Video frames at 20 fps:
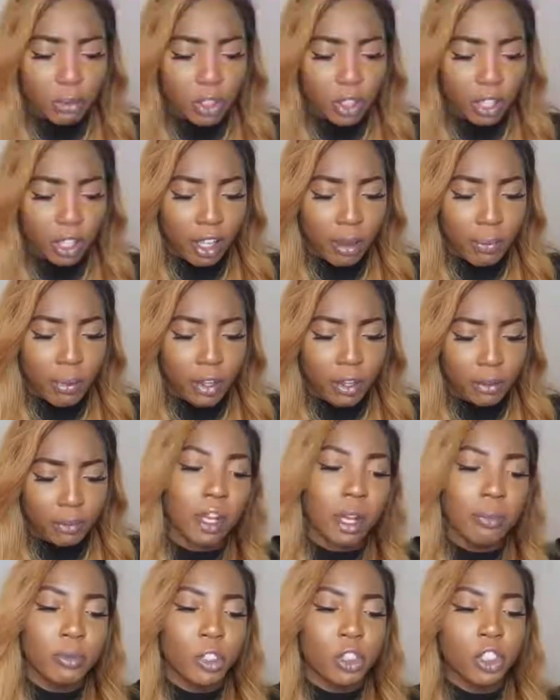I'm talking about.
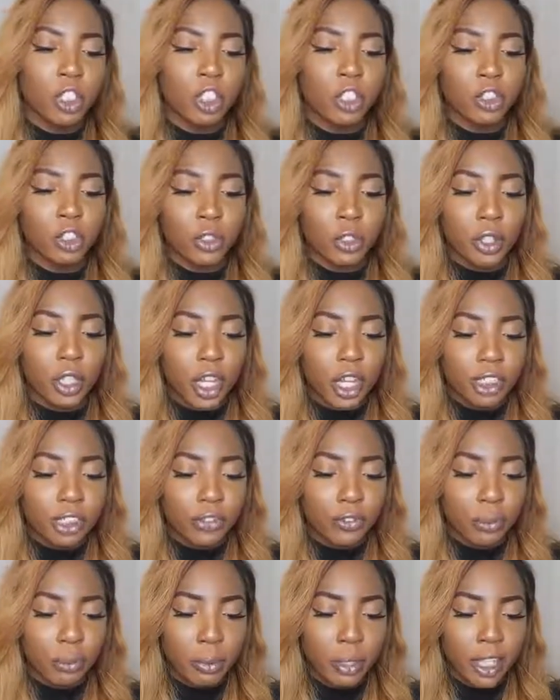I'm just going to show you guys
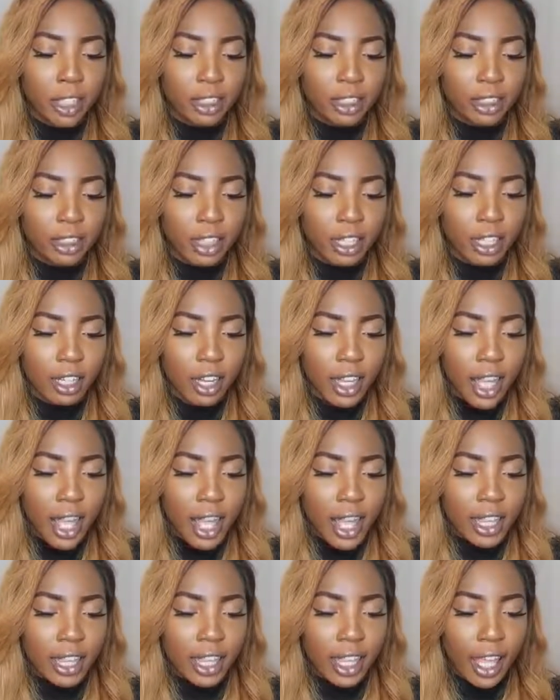different places that
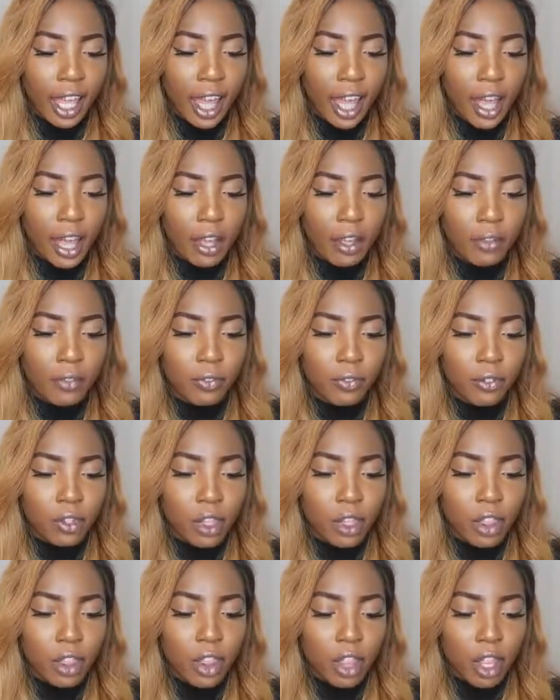they have
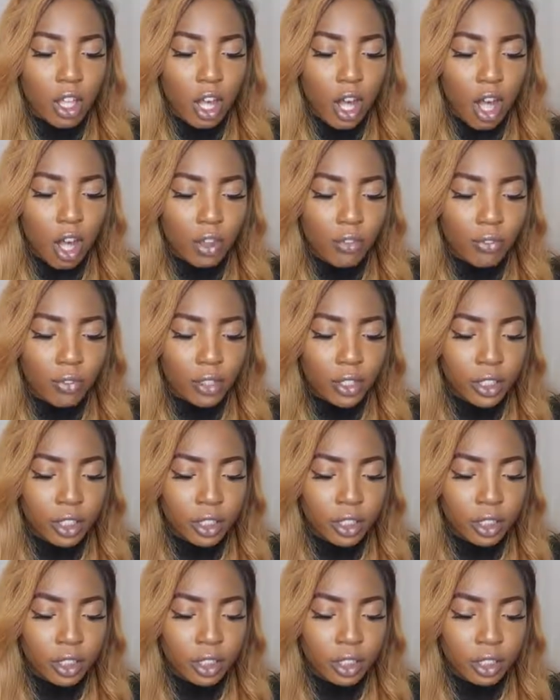the
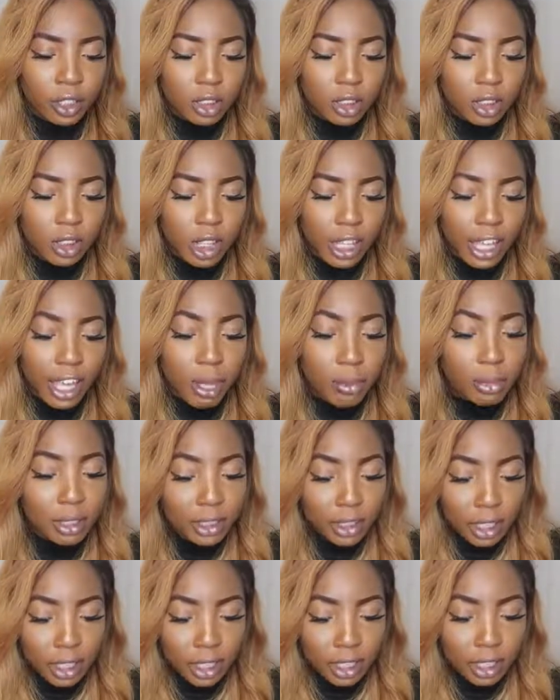offers.
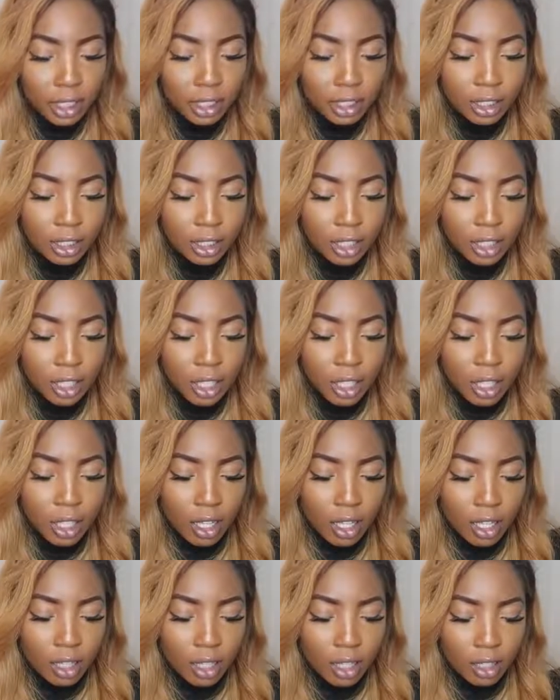Amazon,
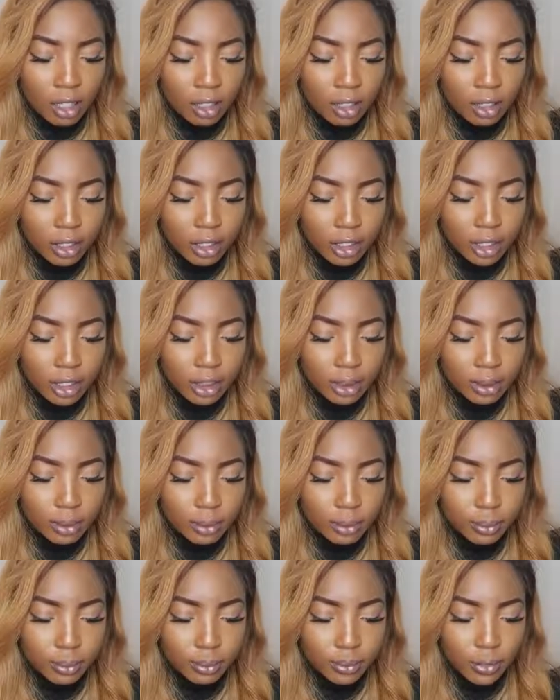
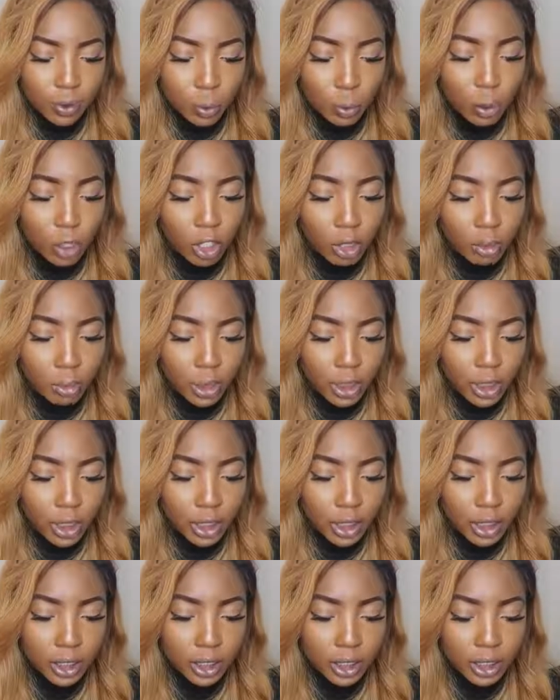
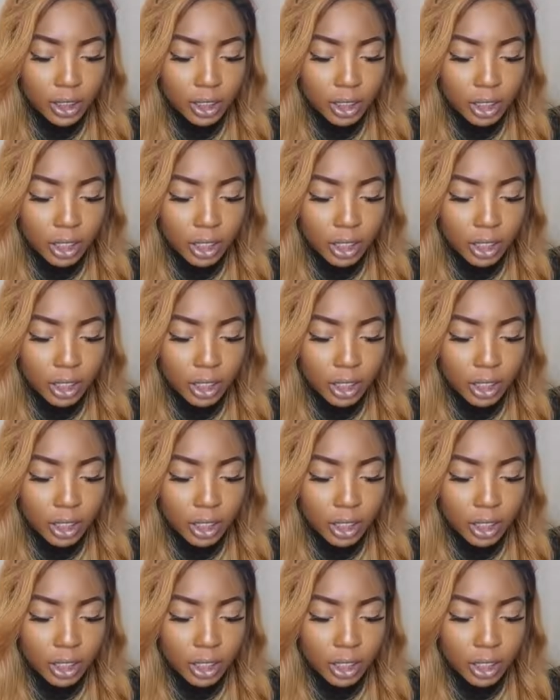Walmart,